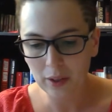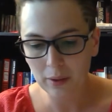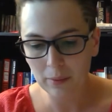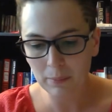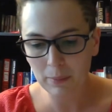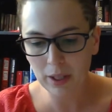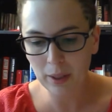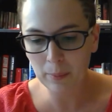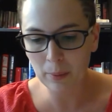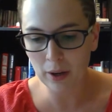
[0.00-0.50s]

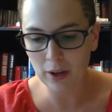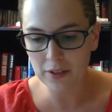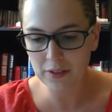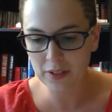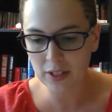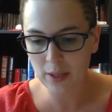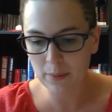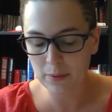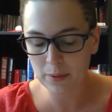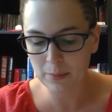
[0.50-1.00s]
Big Poss
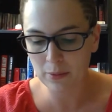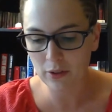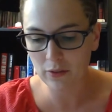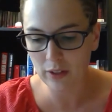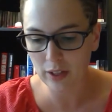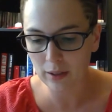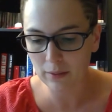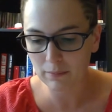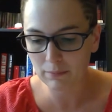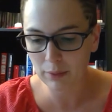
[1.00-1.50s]
keeps
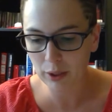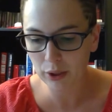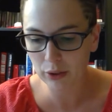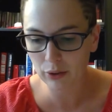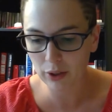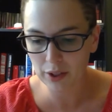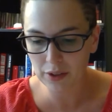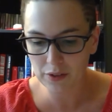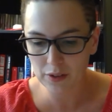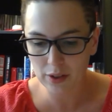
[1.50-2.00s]
moving, but
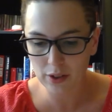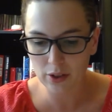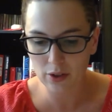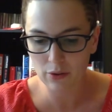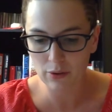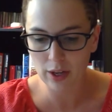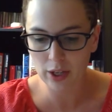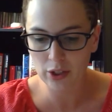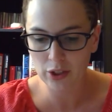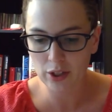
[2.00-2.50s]
grunts in the
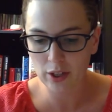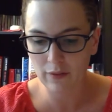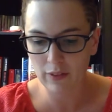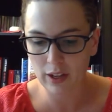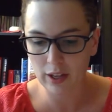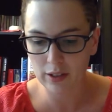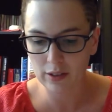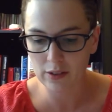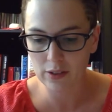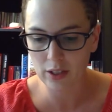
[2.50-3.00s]
direction of
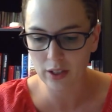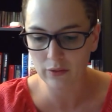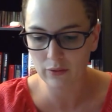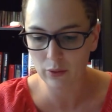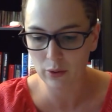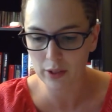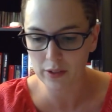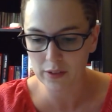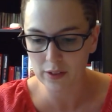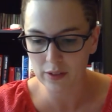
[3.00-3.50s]
the unseen
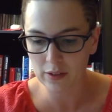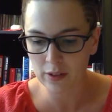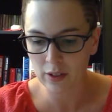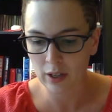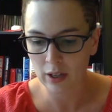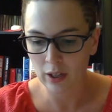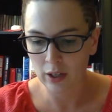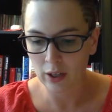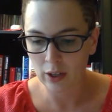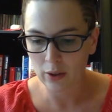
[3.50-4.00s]
voices.
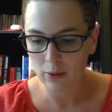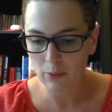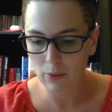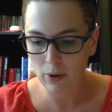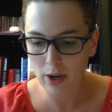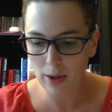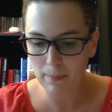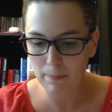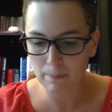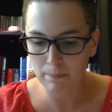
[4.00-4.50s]
We're
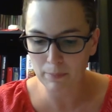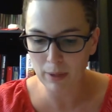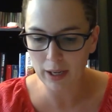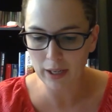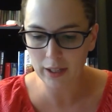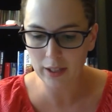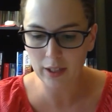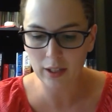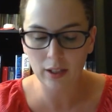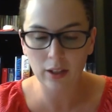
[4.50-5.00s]
not
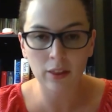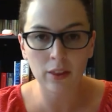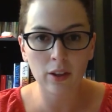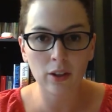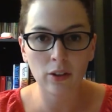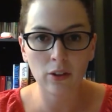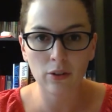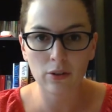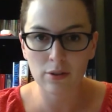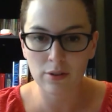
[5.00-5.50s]
buying
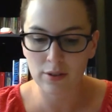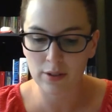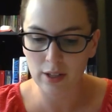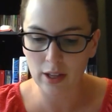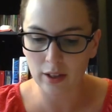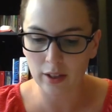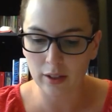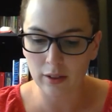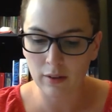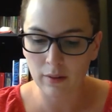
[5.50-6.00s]
anything you're
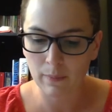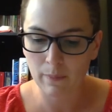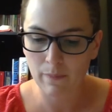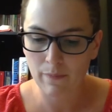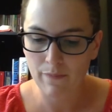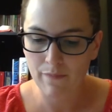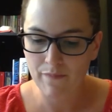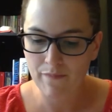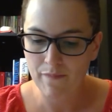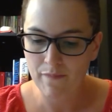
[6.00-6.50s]
selling.
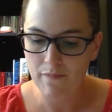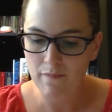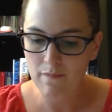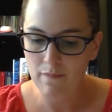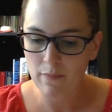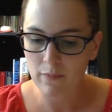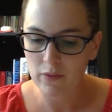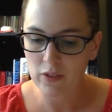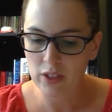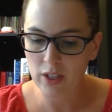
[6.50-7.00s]

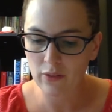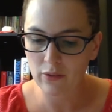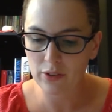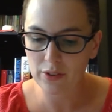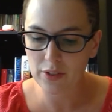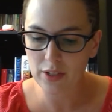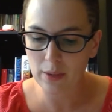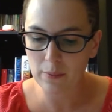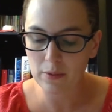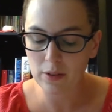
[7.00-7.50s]
Several
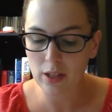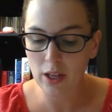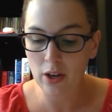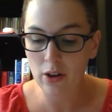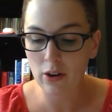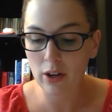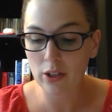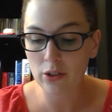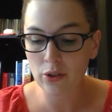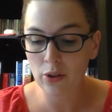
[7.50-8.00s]
steps
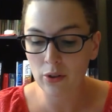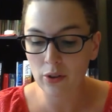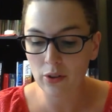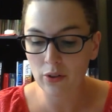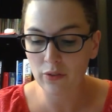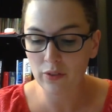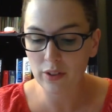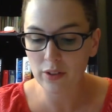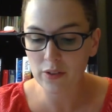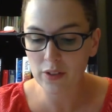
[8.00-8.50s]
later, Antonio
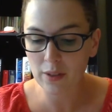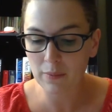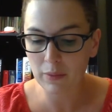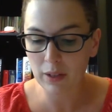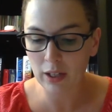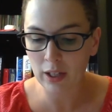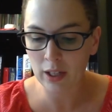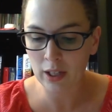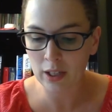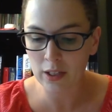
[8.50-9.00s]
feels
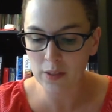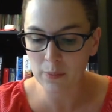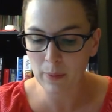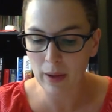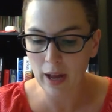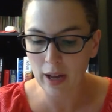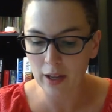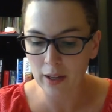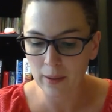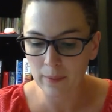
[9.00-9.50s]
something hit his
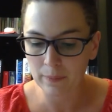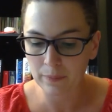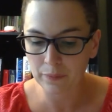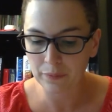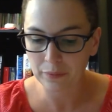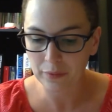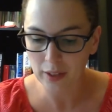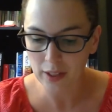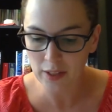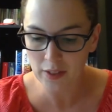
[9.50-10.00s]
back.
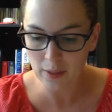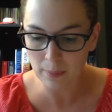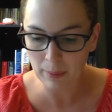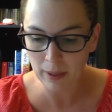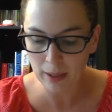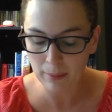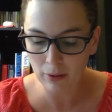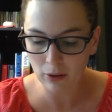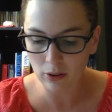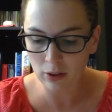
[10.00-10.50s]
It's a
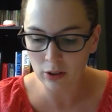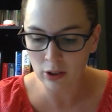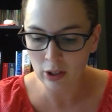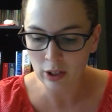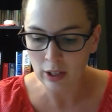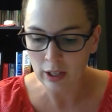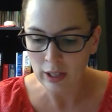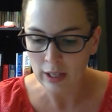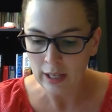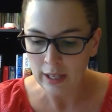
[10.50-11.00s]
pebble.
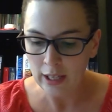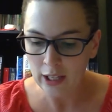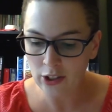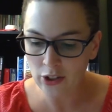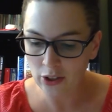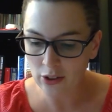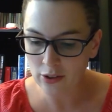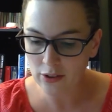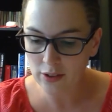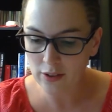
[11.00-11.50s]
He
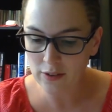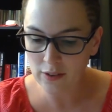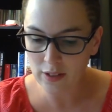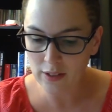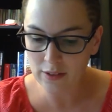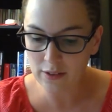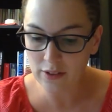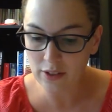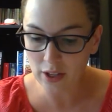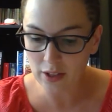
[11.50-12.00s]
turns and
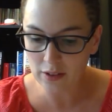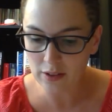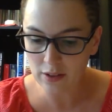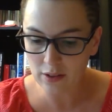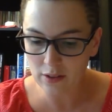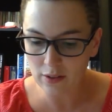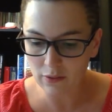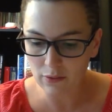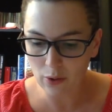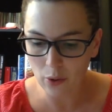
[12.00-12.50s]
sees
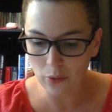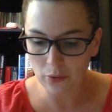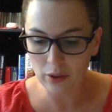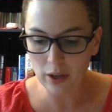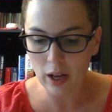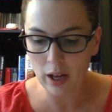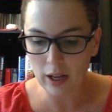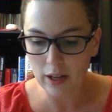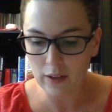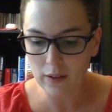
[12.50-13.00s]
dozens of rodent
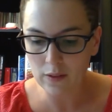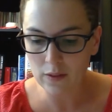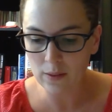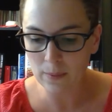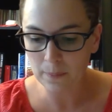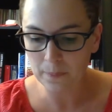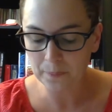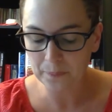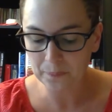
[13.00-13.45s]
eyes.